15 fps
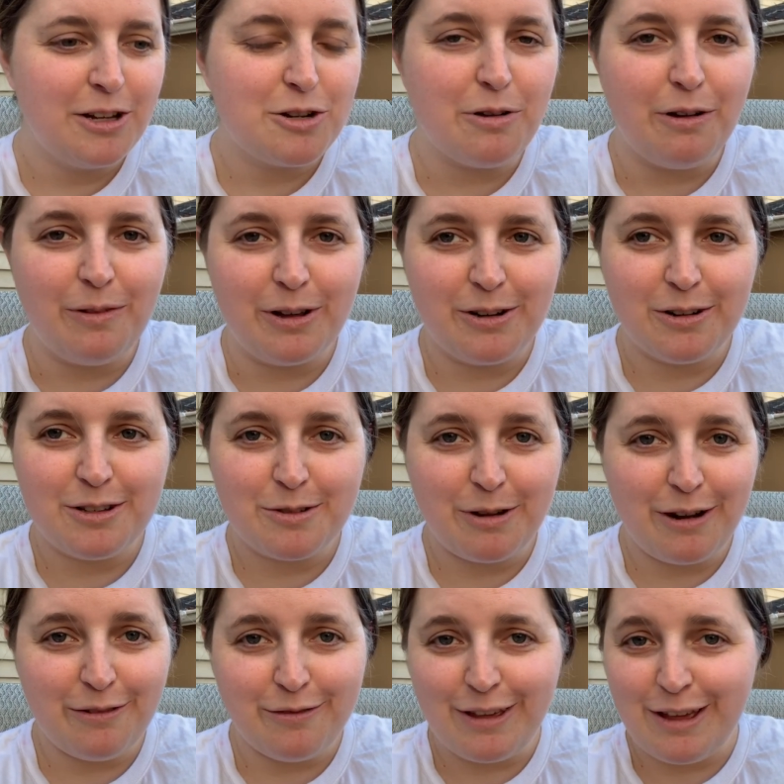1,200
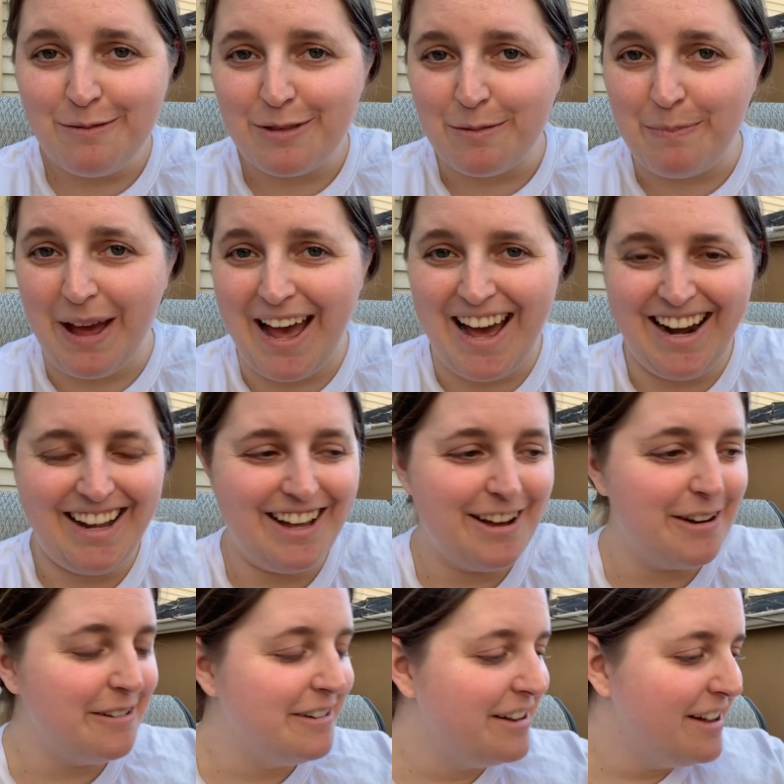square feet with a
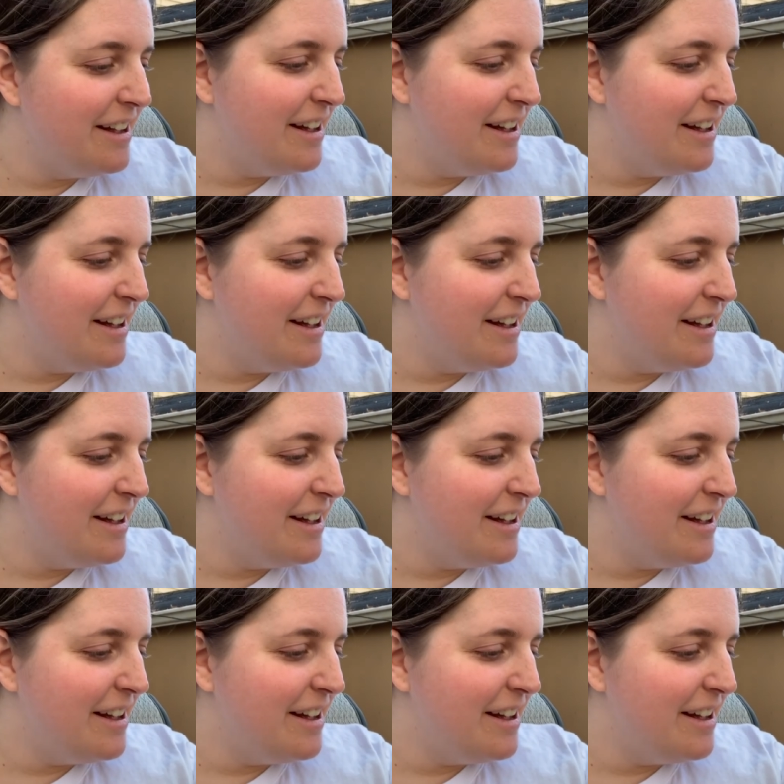patio.